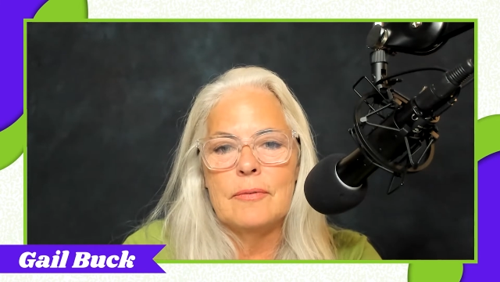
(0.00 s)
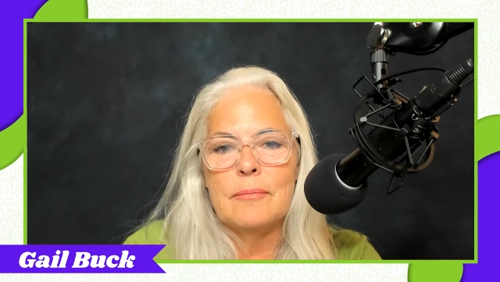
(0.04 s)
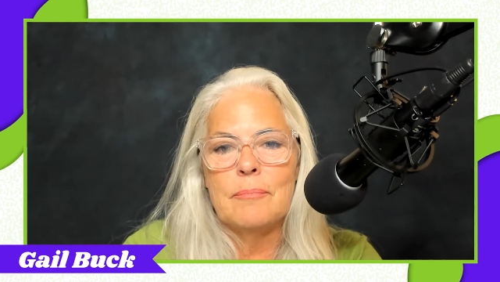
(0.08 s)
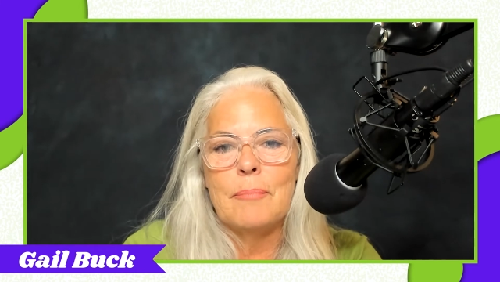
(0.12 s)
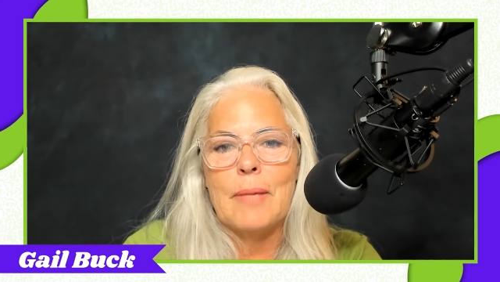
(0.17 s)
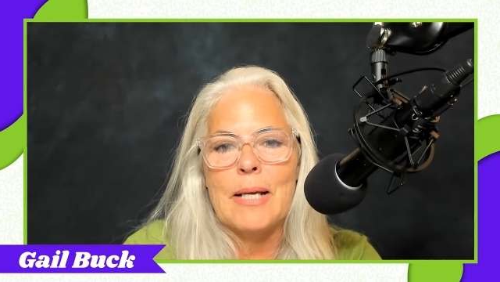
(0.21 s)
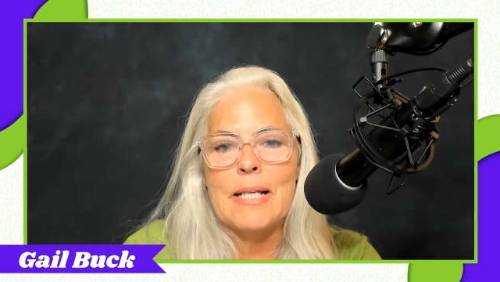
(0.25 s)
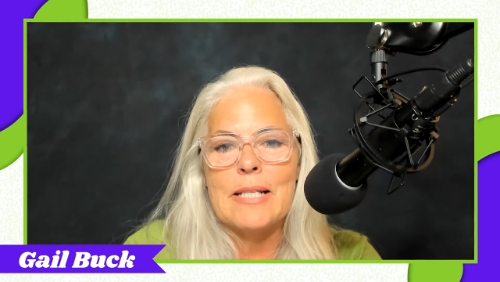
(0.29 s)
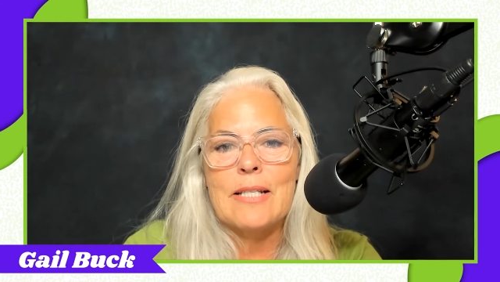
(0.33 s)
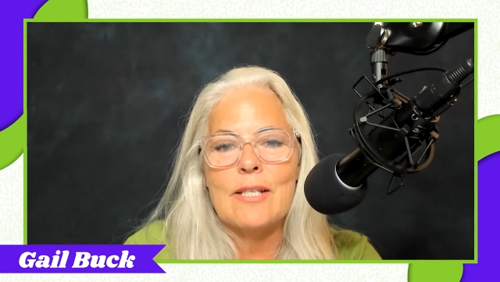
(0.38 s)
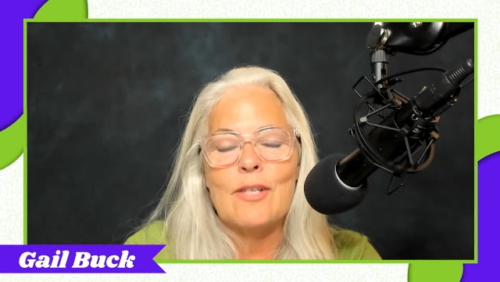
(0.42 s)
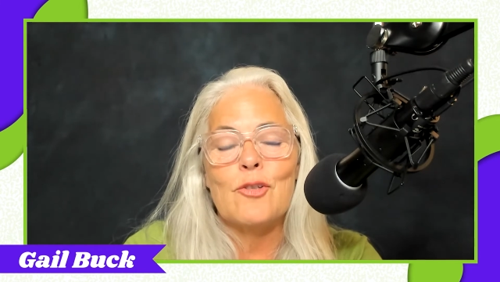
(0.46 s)

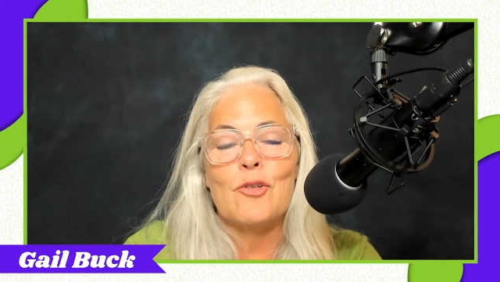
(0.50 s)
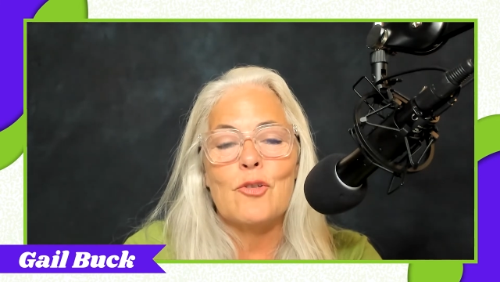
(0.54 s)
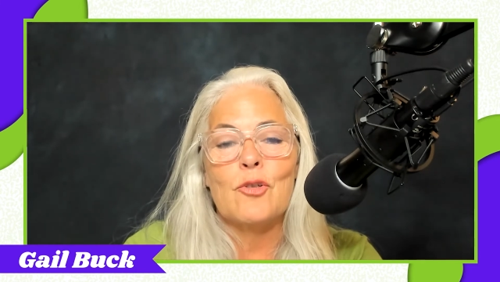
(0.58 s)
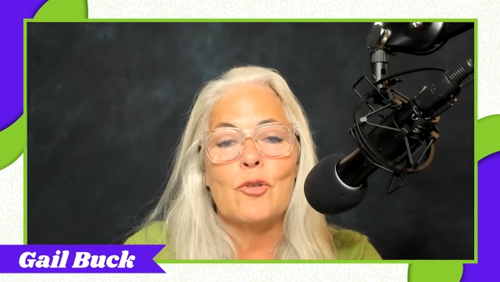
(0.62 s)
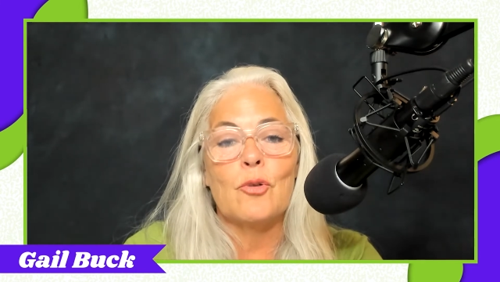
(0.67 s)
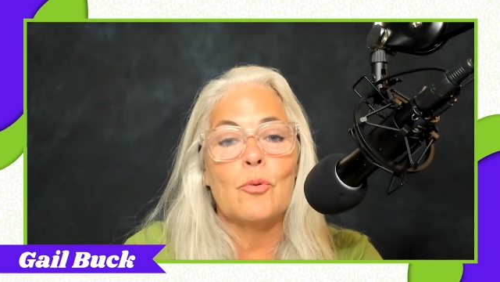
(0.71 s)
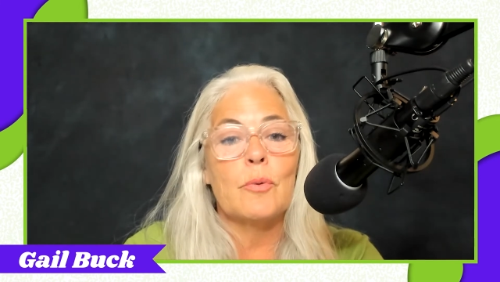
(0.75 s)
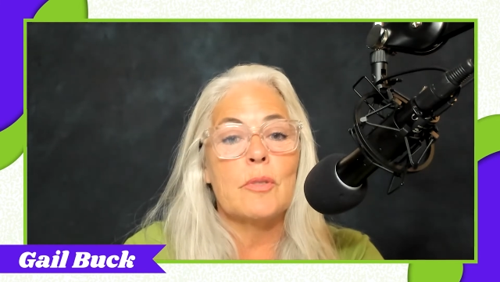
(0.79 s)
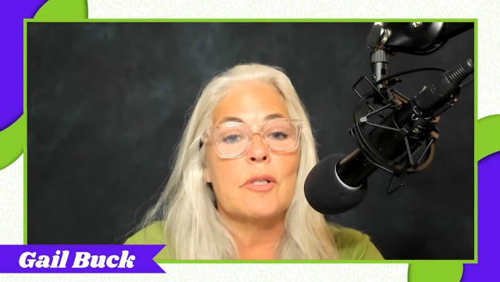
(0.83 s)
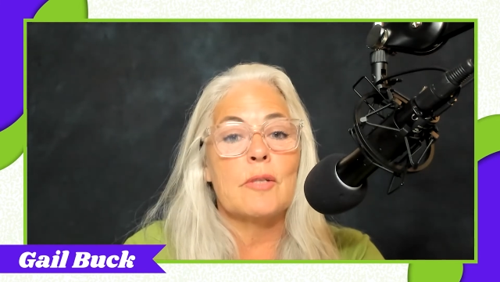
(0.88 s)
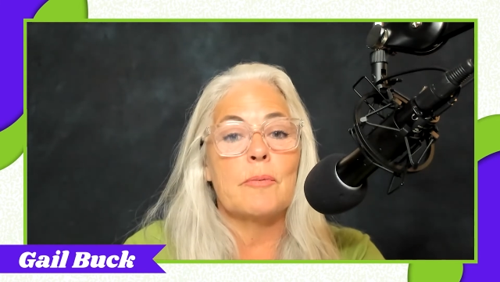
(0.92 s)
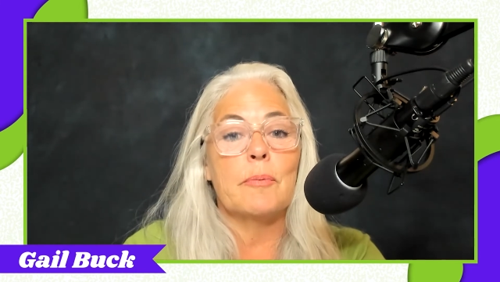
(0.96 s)
my
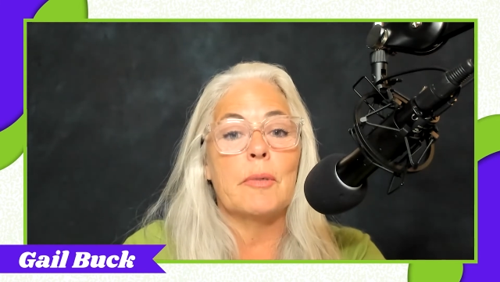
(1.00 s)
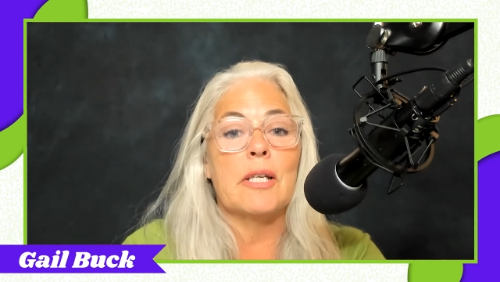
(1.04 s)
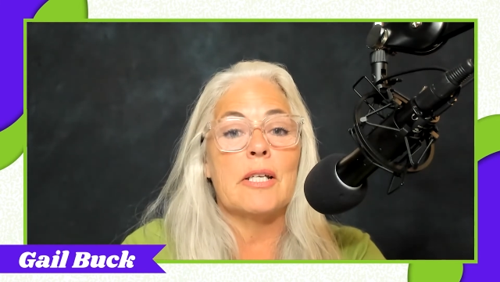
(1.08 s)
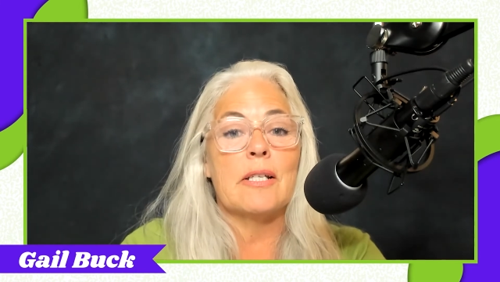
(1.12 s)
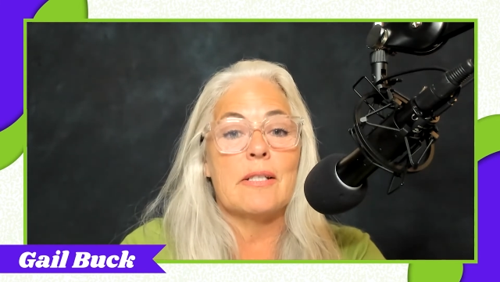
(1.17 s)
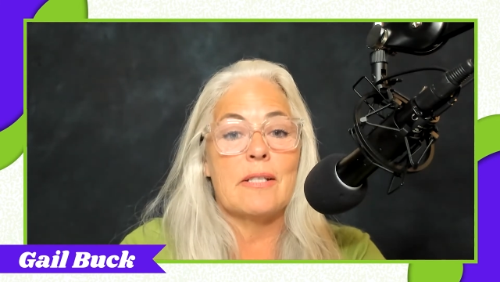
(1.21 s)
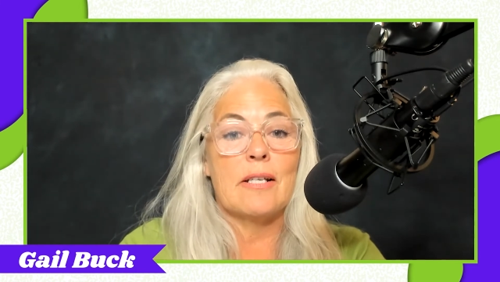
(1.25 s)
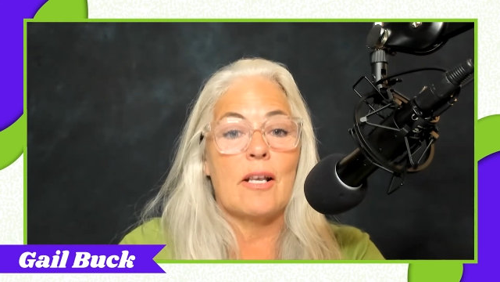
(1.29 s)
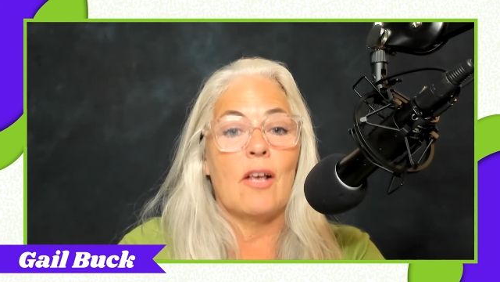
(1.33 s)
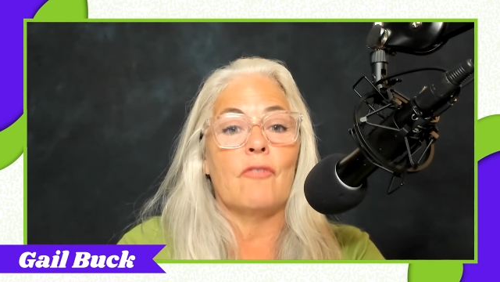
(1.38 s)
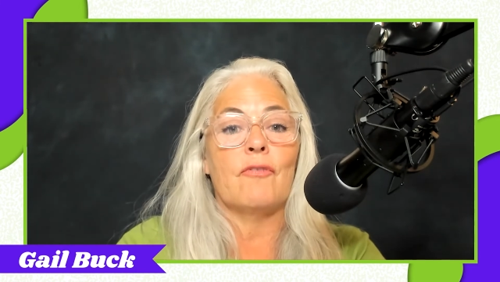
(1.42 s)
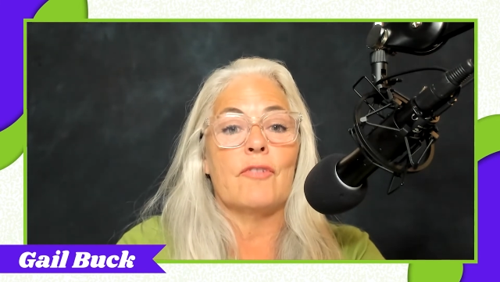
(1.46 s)
sister was being
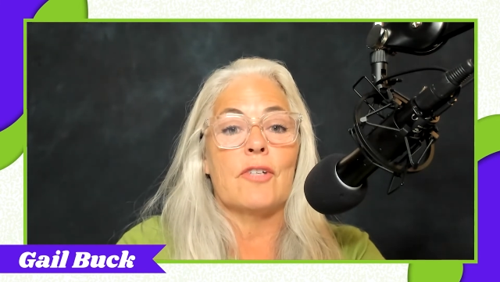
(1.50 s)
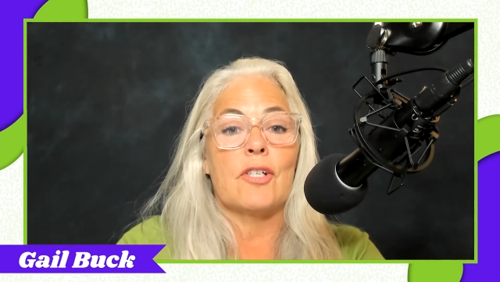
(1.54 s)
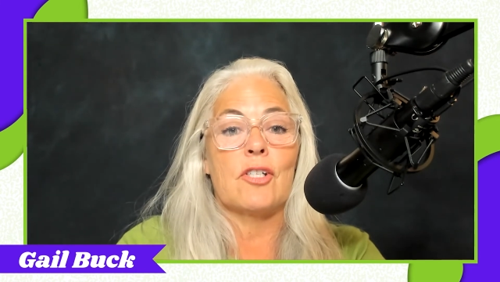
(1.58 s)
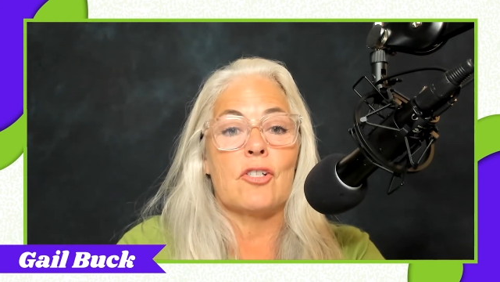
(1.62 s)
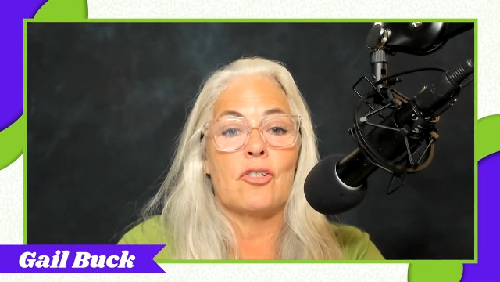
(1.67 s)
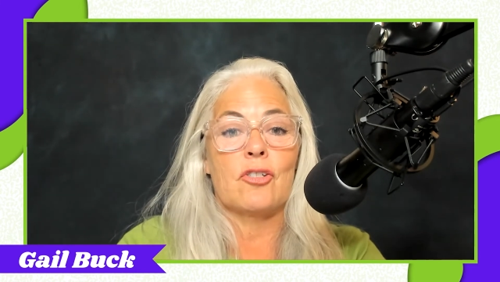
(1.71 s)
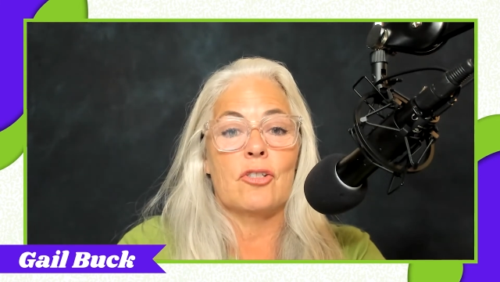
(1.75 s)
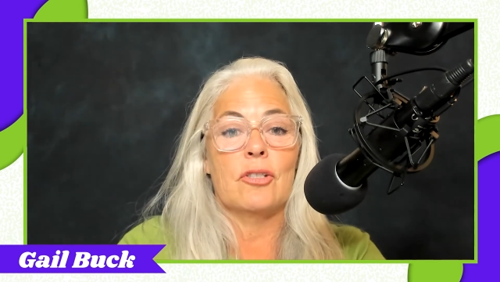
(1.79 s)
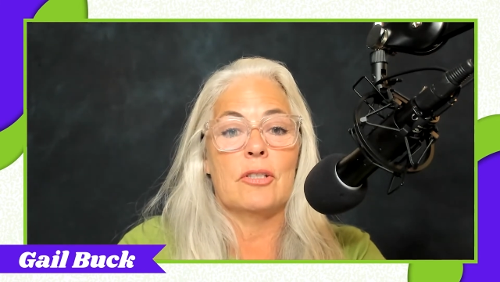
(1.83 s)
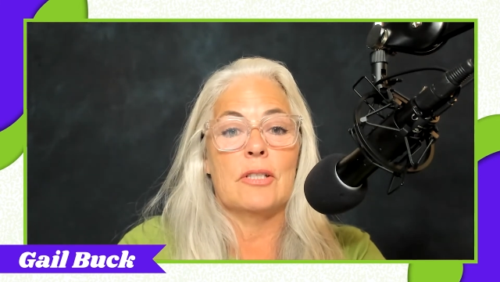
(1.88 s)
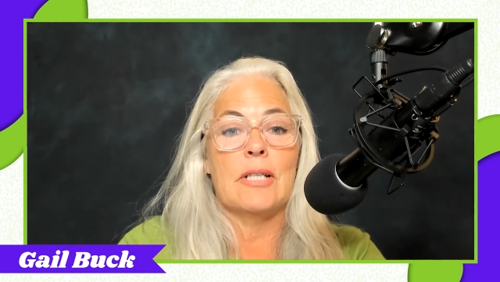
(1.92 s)
selfish,